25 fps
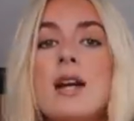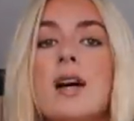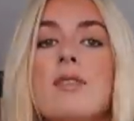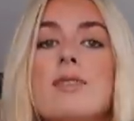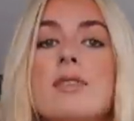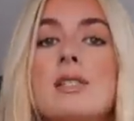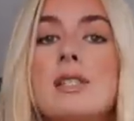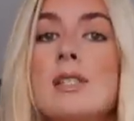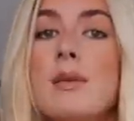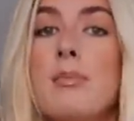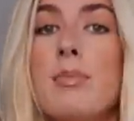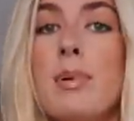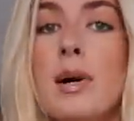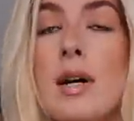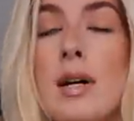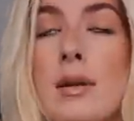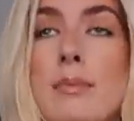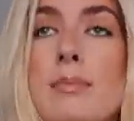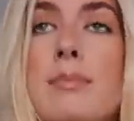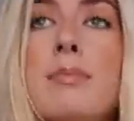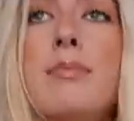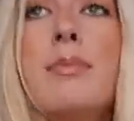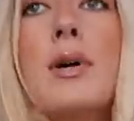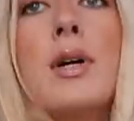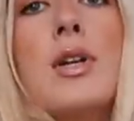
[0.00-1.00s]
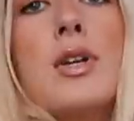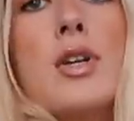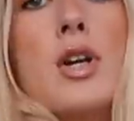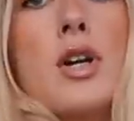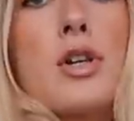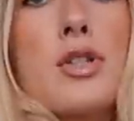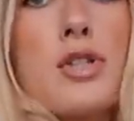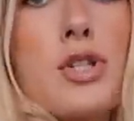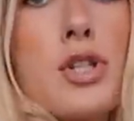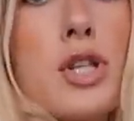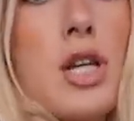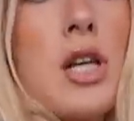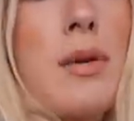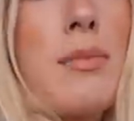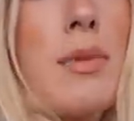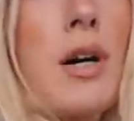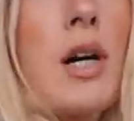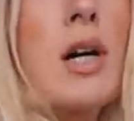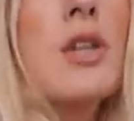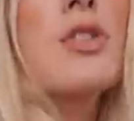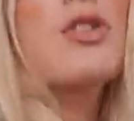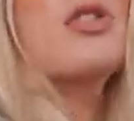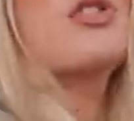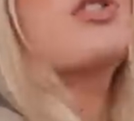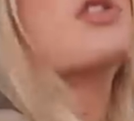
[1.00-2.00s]
covers the bum, but not too
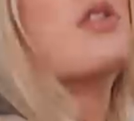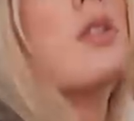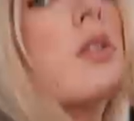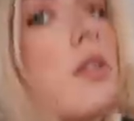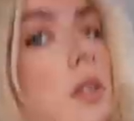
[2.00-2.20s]
much.